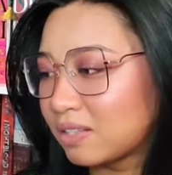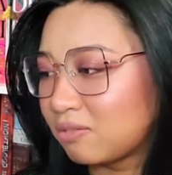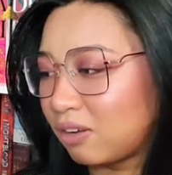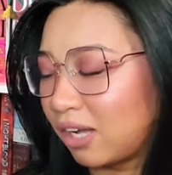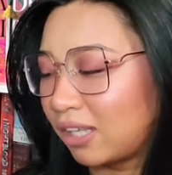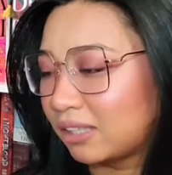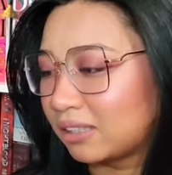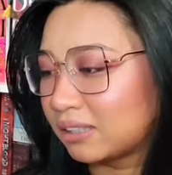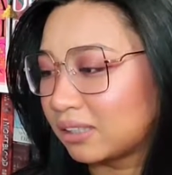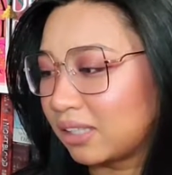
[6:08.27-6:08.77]
These
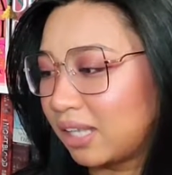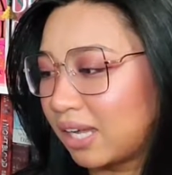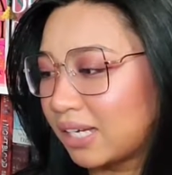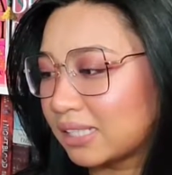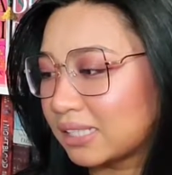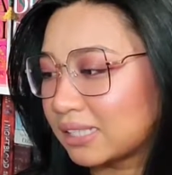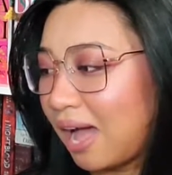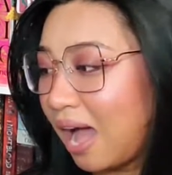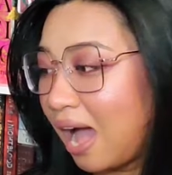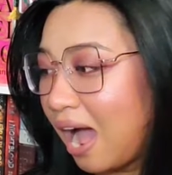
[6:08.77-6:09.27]
Violent
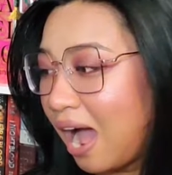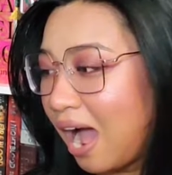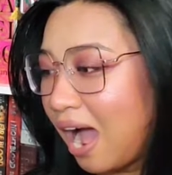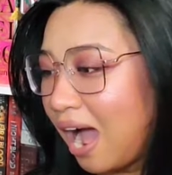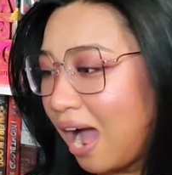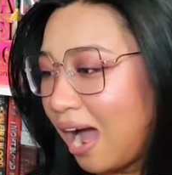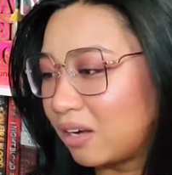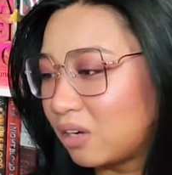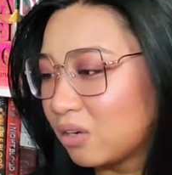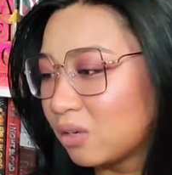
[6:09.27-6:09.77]
Delight,
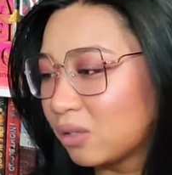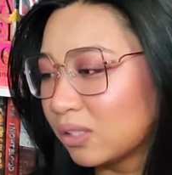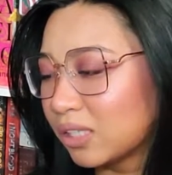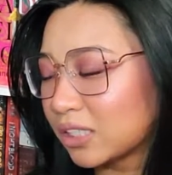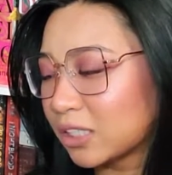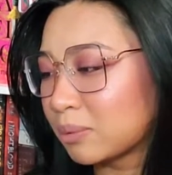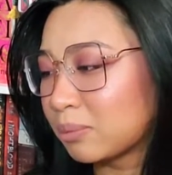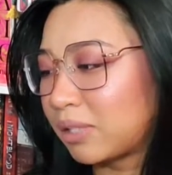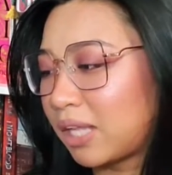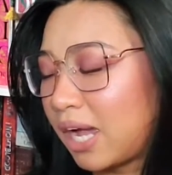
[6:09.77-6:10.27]
ah, a new
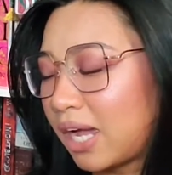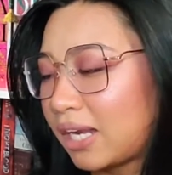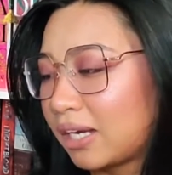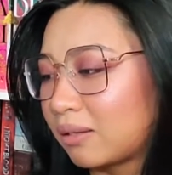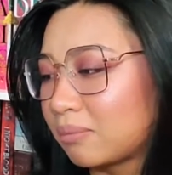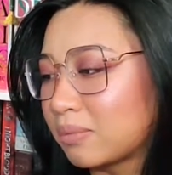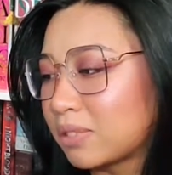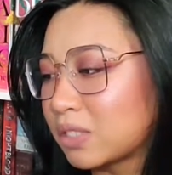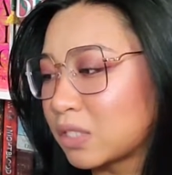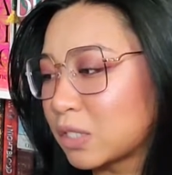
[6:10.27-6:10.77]
collectible
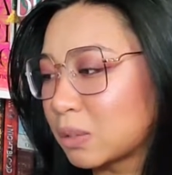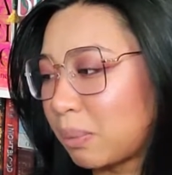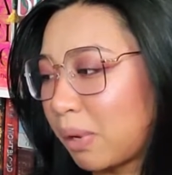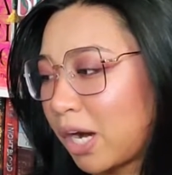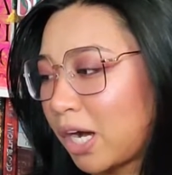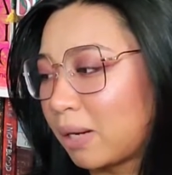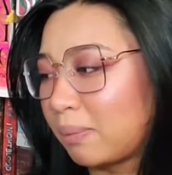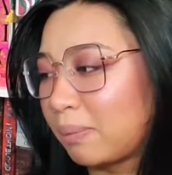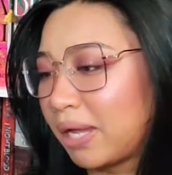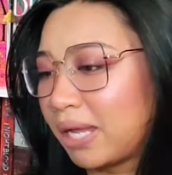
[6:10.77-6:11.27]
item
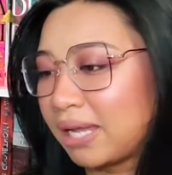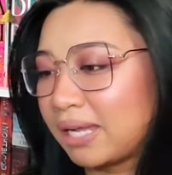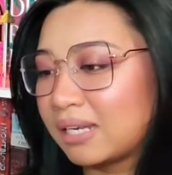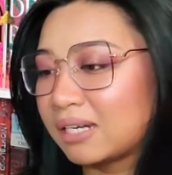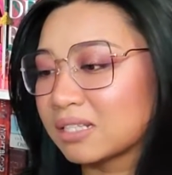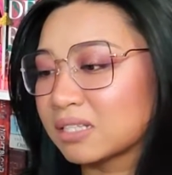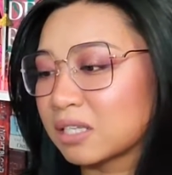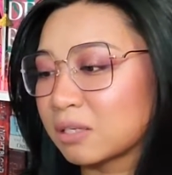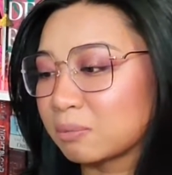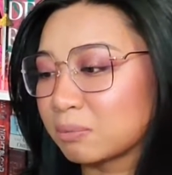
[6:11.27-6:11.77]
inspired by
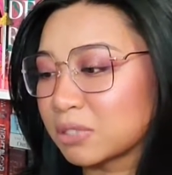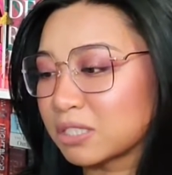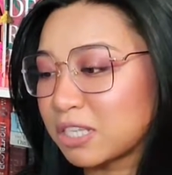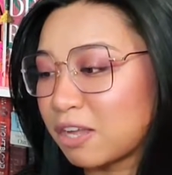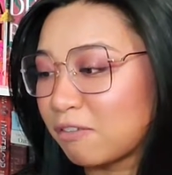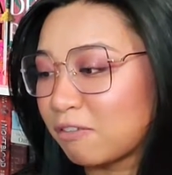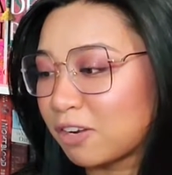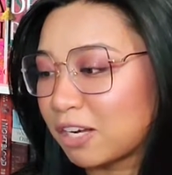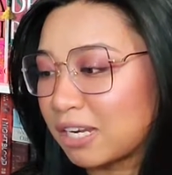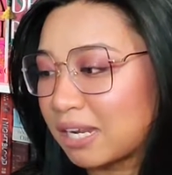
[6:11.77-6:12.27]
Hades and
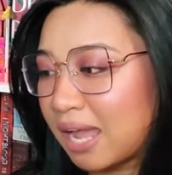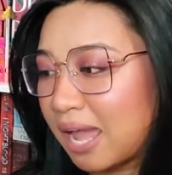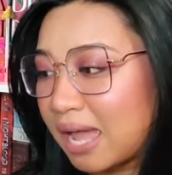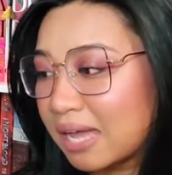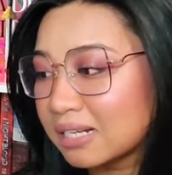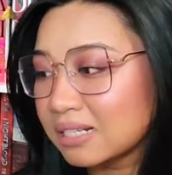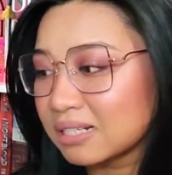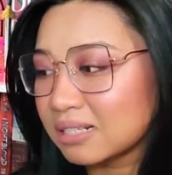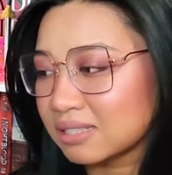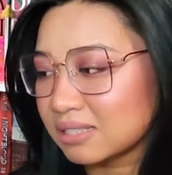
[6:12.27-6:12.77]
Persephone,
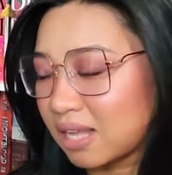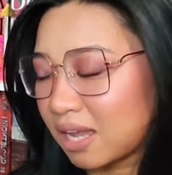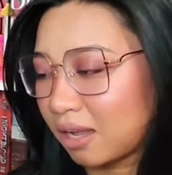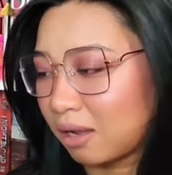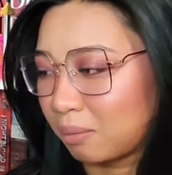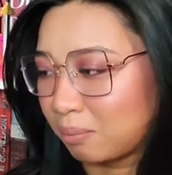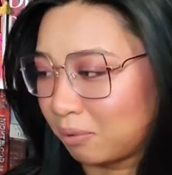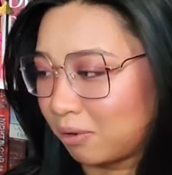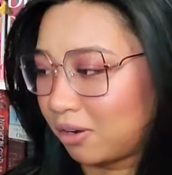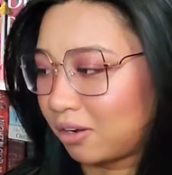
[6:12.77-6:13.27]
and a
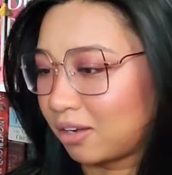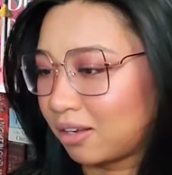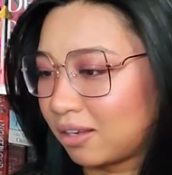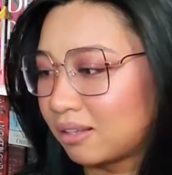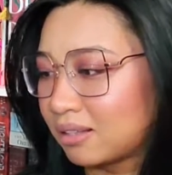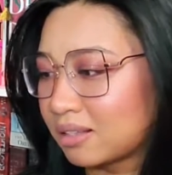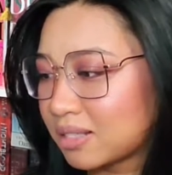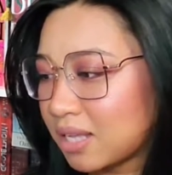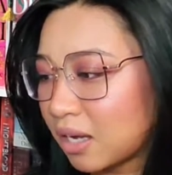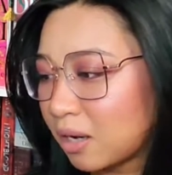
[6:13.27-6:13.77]
second book.
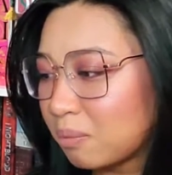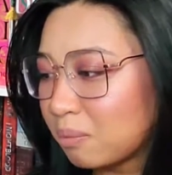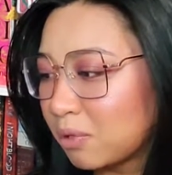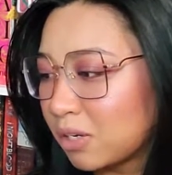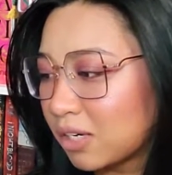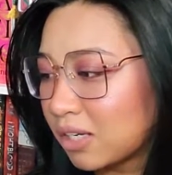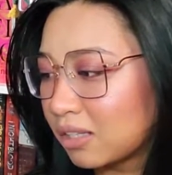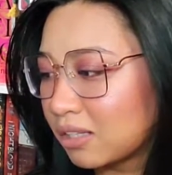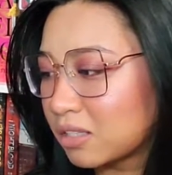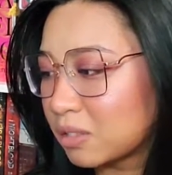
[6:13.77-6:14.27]
The second
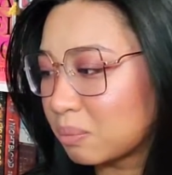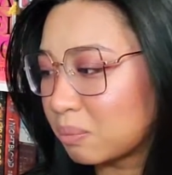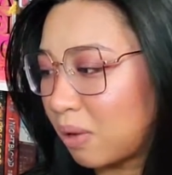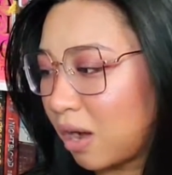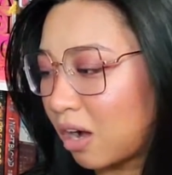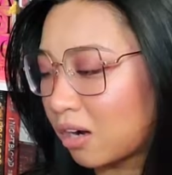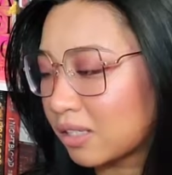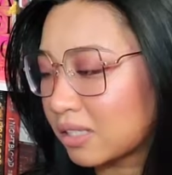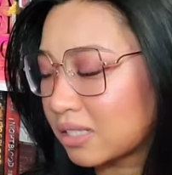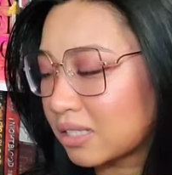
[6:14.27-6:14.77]
book in this
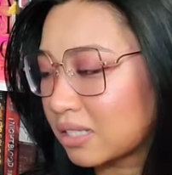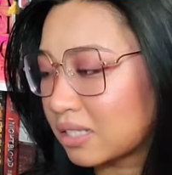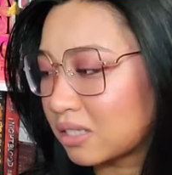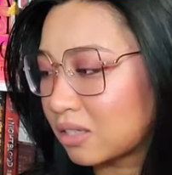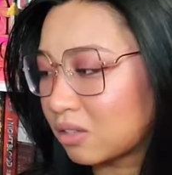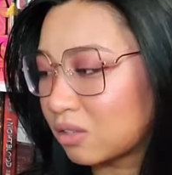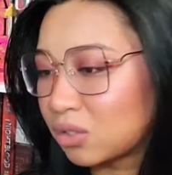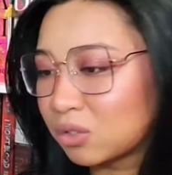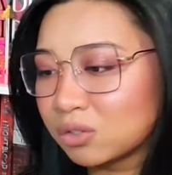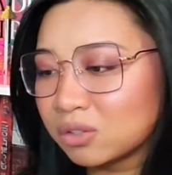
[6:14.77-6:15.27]
box is
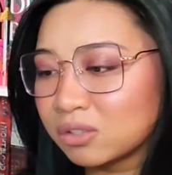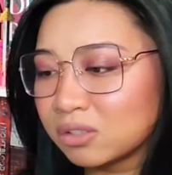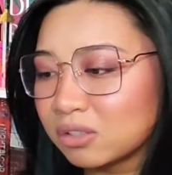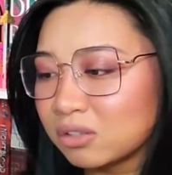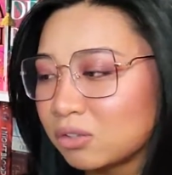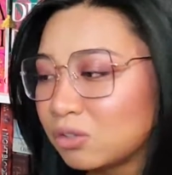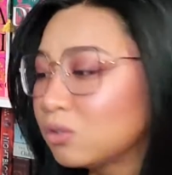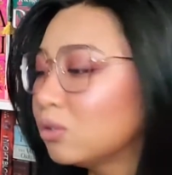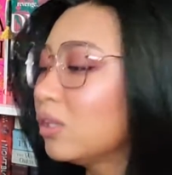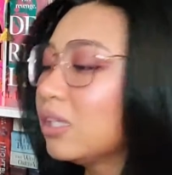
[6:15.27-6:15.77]
a new
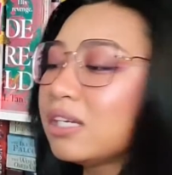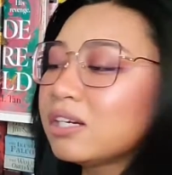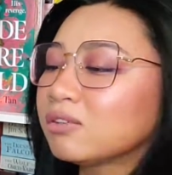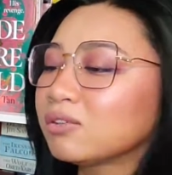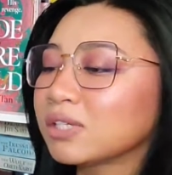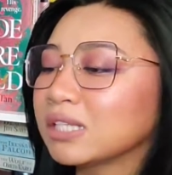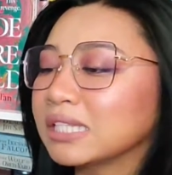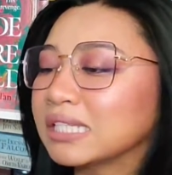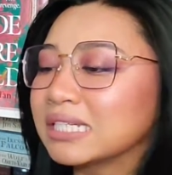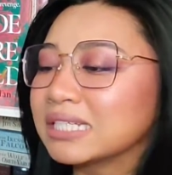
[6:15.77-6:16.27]
newly
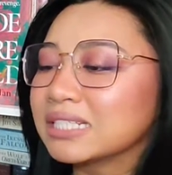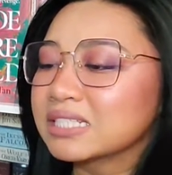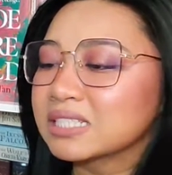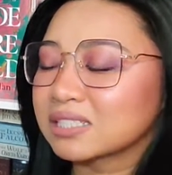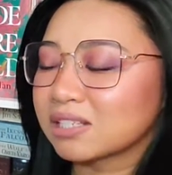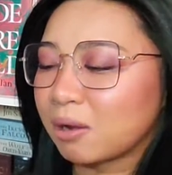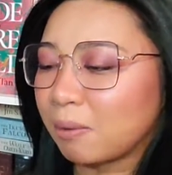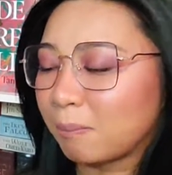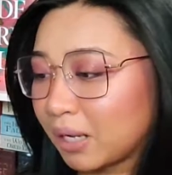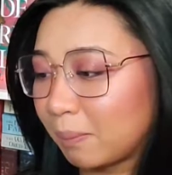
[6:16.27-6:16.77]

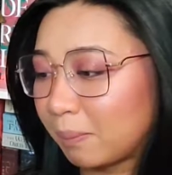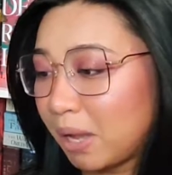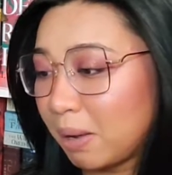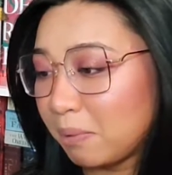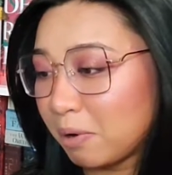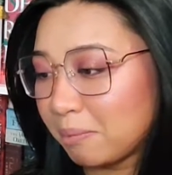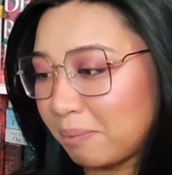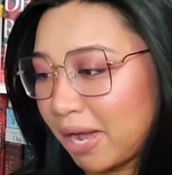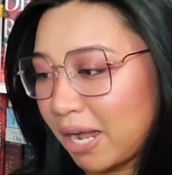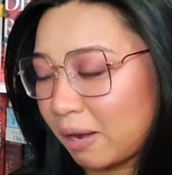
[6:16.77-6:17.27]
released
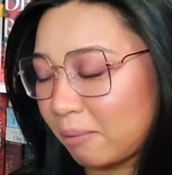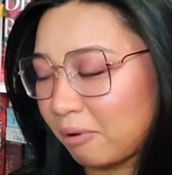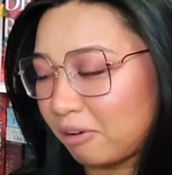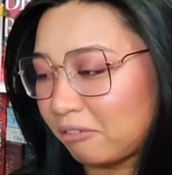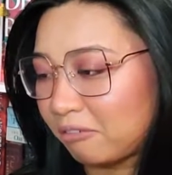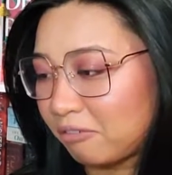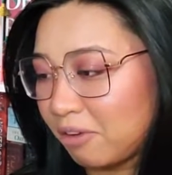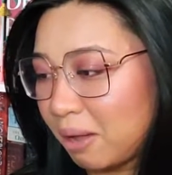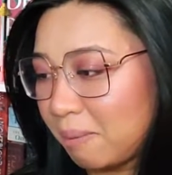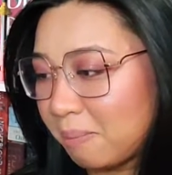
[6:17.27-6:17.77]
paperback
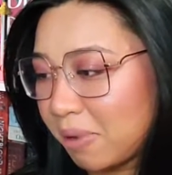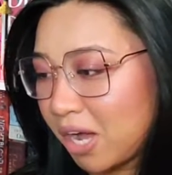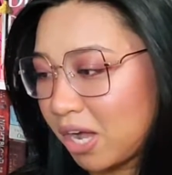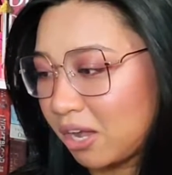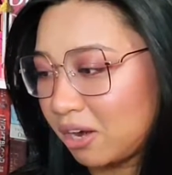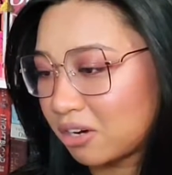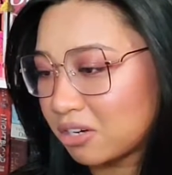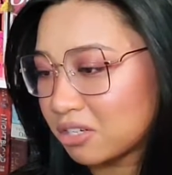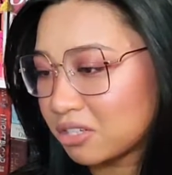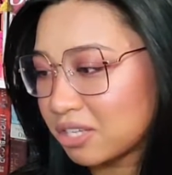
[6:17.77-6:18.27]
about
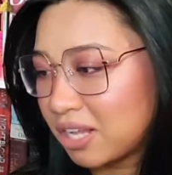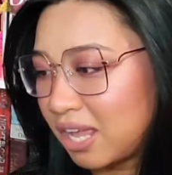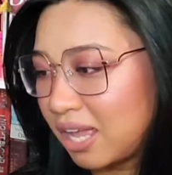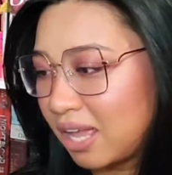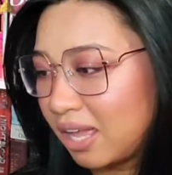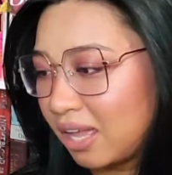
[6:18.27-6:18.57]
vampires